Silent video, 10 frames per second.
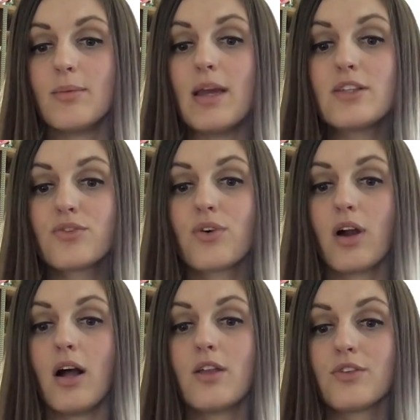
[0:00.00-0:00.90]
it's for
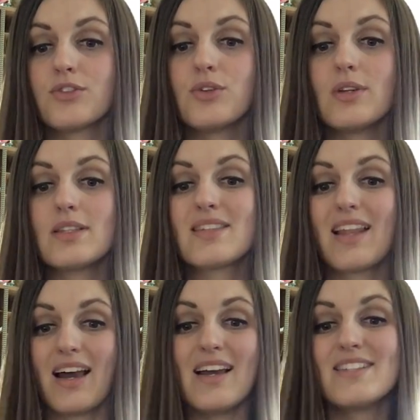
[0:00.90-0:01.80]
all students that
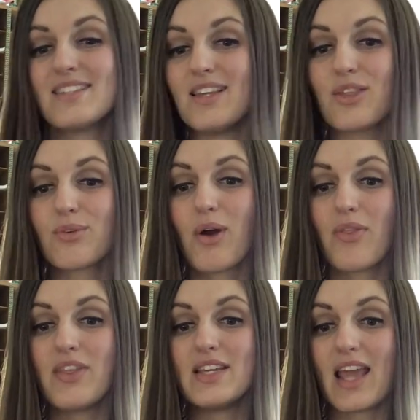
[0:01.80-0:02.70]
I see throughout
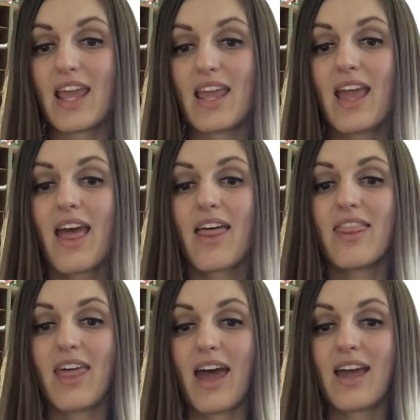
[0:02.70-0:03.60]
the day
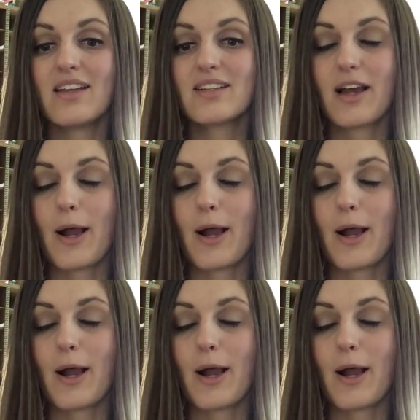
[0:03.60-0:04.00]
that